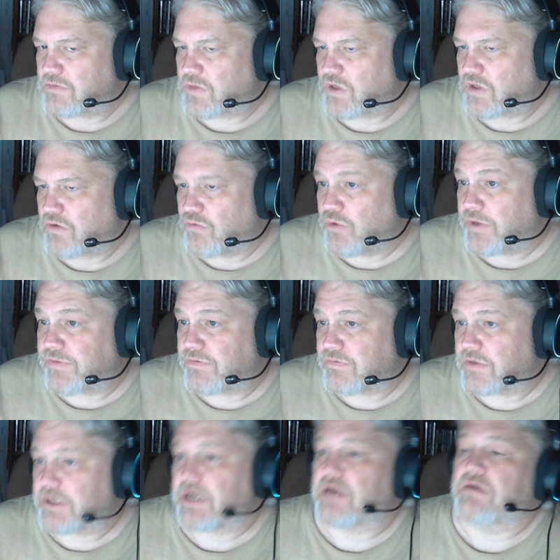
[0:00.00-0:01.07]
with the
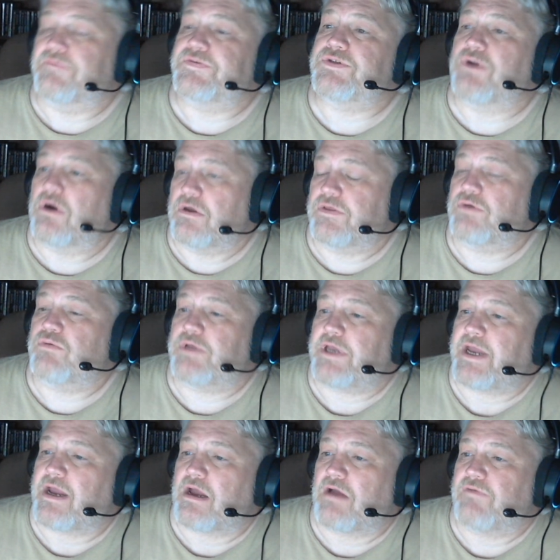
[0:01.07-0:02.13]
kind of star that we
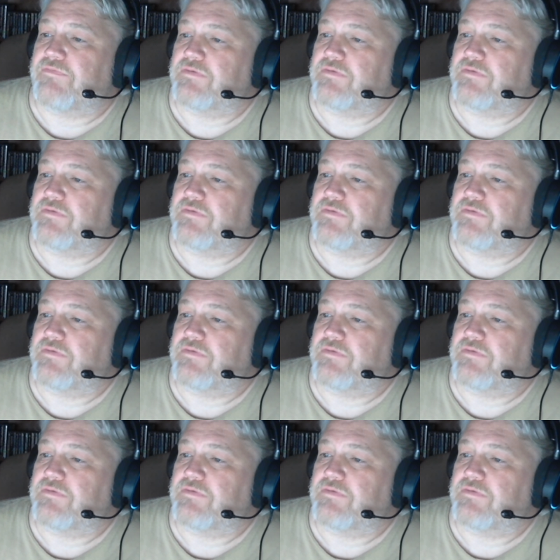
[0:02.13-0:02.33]
have.